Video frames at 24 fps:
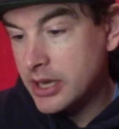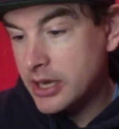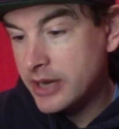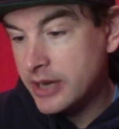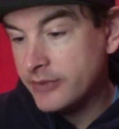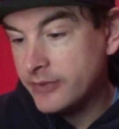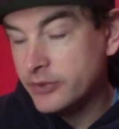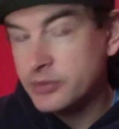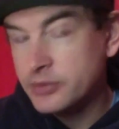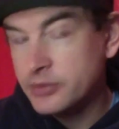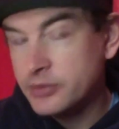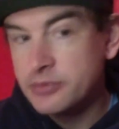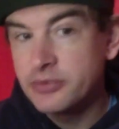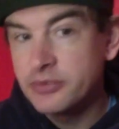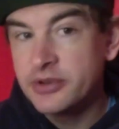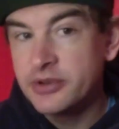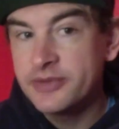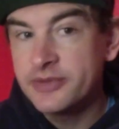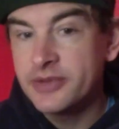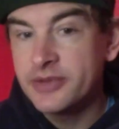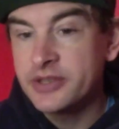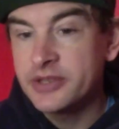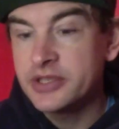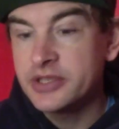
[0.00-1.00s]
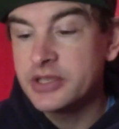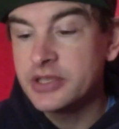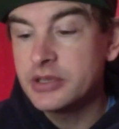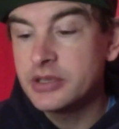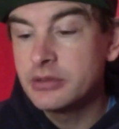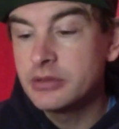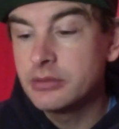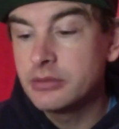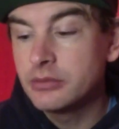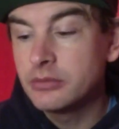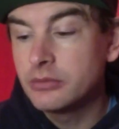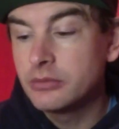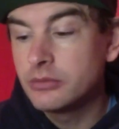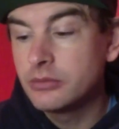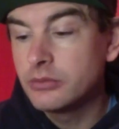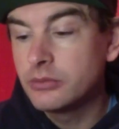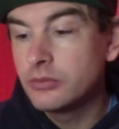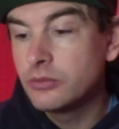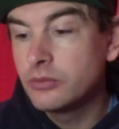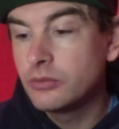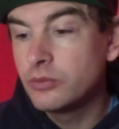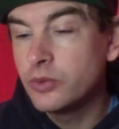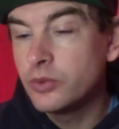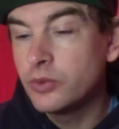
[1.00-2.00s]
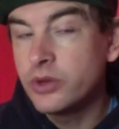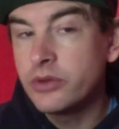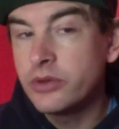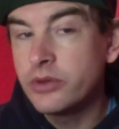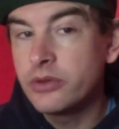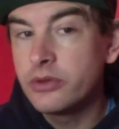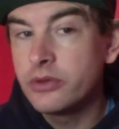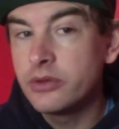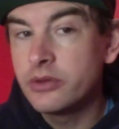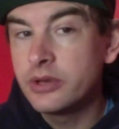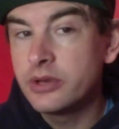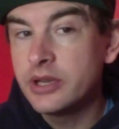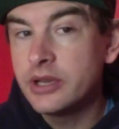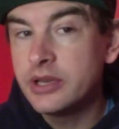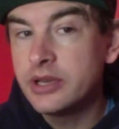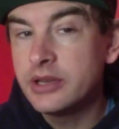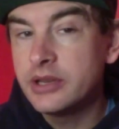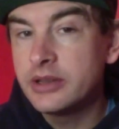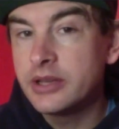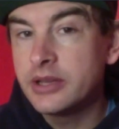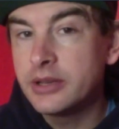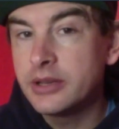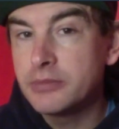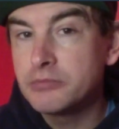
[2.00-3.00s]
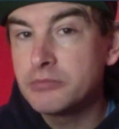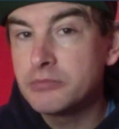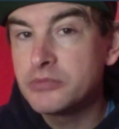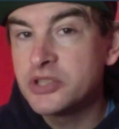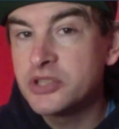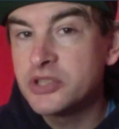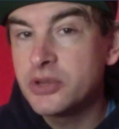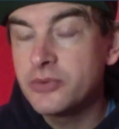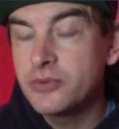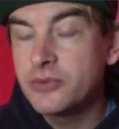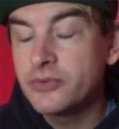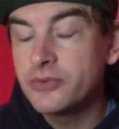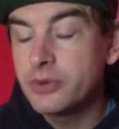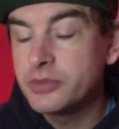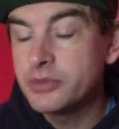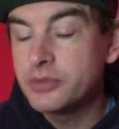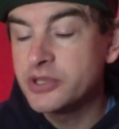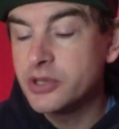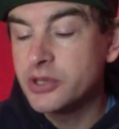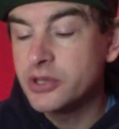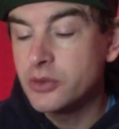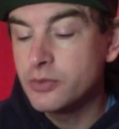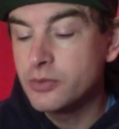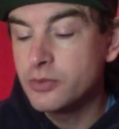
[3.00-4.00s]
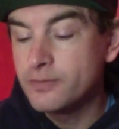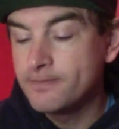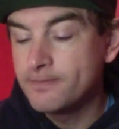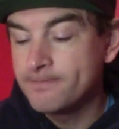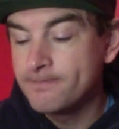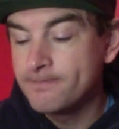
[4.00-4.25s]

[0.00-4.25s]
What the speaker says: I've always been pretty fussy with needing that steel for upper sole.